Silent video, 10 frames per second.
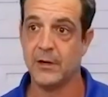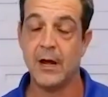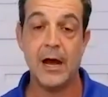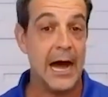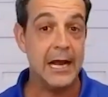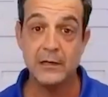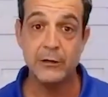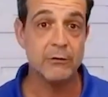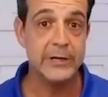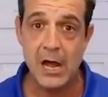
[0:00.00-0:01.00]
I
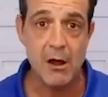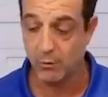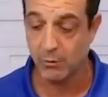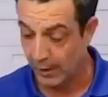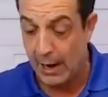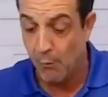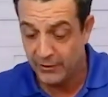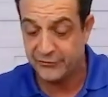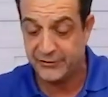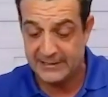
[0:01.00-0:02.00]
literally don't. When I
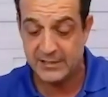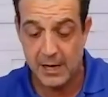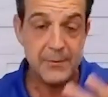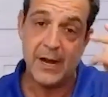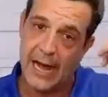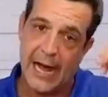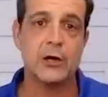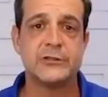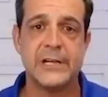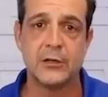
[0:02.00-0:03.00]
want to see something, I go
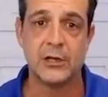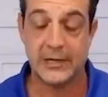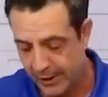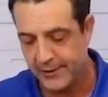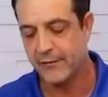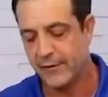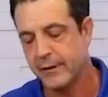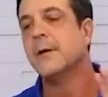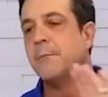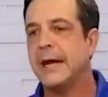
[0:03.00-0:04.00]
take a look at, well, no, the,
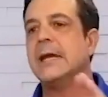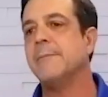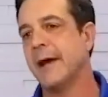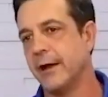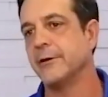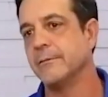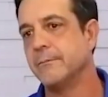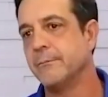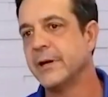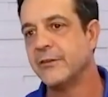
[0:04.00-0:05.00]
my email I do
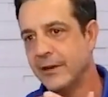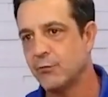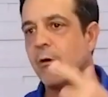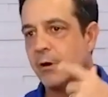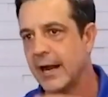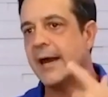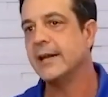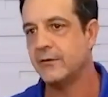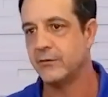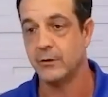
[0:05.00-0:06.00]
because that's work and I
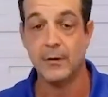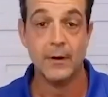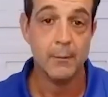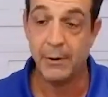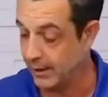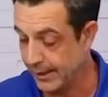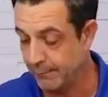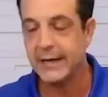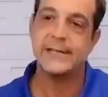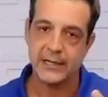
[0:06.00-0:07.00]
need to, but in
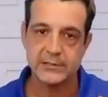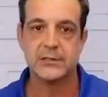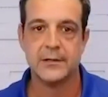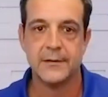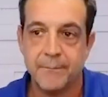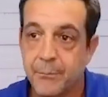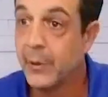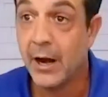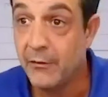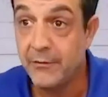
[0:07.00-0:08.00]
my text.
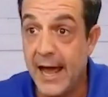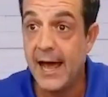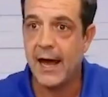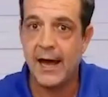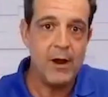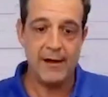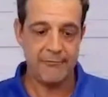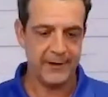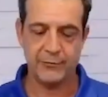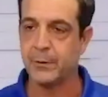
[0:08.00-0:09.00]
But other than that, I don't have
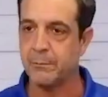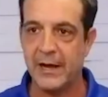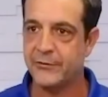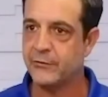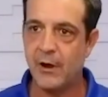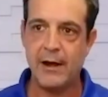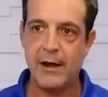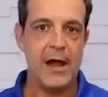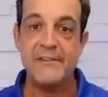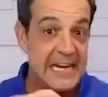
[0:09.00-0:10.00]
Facebook Messenger. I don't
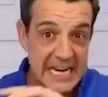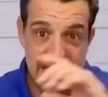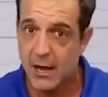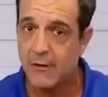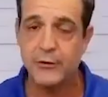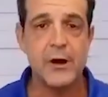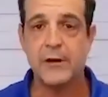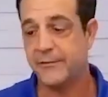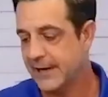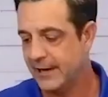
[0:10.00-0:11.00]
have any other
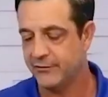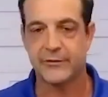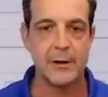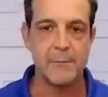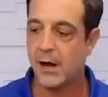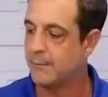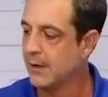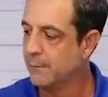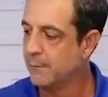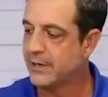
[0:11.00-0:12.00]
notifications come up
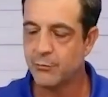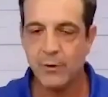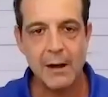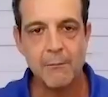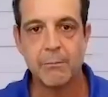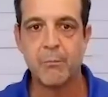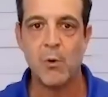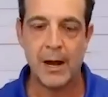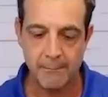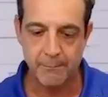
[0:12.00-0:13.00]
because when I'm
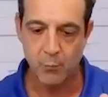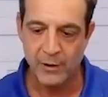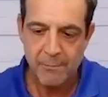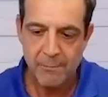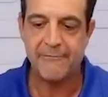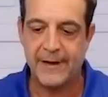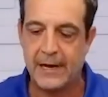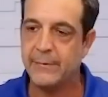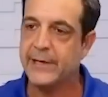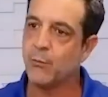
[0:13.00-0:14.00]
when I'm with my
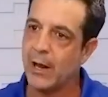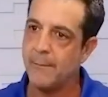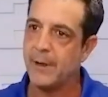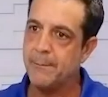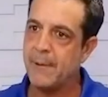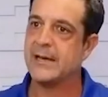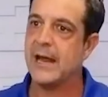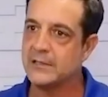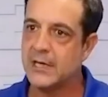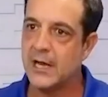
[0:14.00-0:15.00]
family and when I'm in my
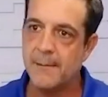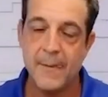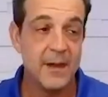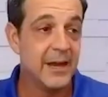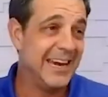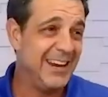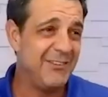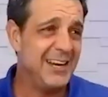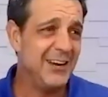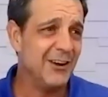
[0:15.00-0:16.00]
downtime, even
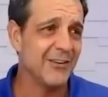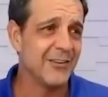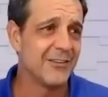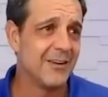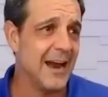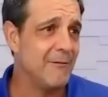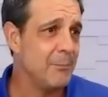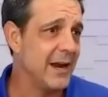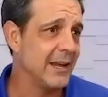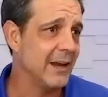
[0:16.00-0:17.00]
here,
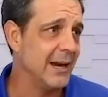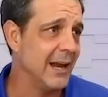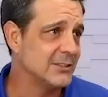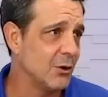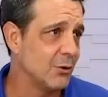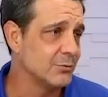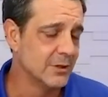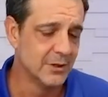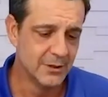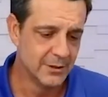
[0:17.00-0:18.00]
everybody. I mean, I told
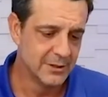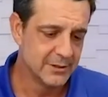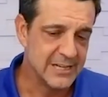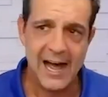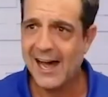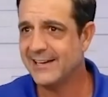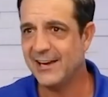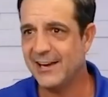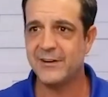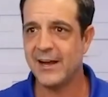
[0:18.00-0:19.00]
Todd
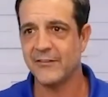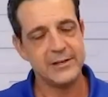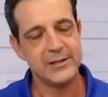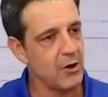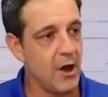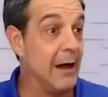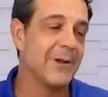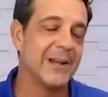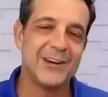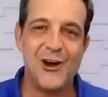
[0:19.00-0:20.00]
yesterday, I was like, you call. I
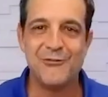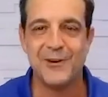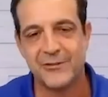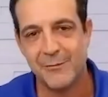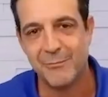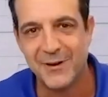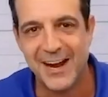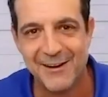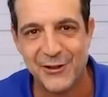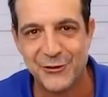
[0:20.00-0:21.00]
played golf yesterday. Remember, I
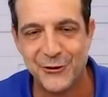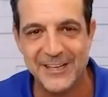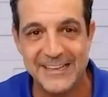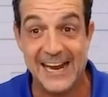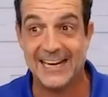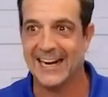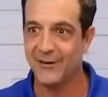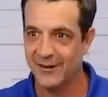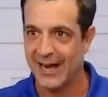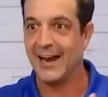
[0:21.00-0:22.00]
had my 30 day, and I
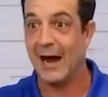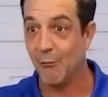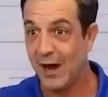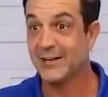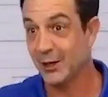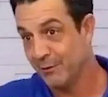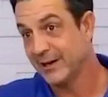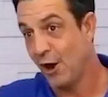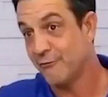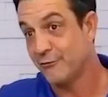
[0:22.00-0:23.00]
I, I wasn't going to play
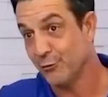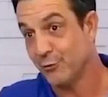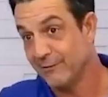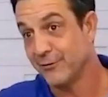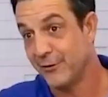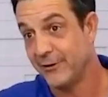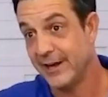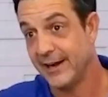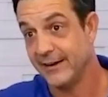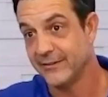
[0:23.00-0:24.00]
golf during the week for 30
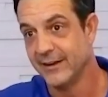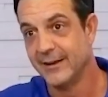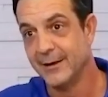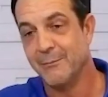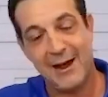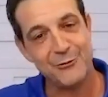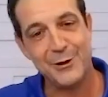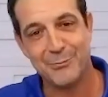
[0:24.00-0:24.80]
days. I, mean, I was ready to play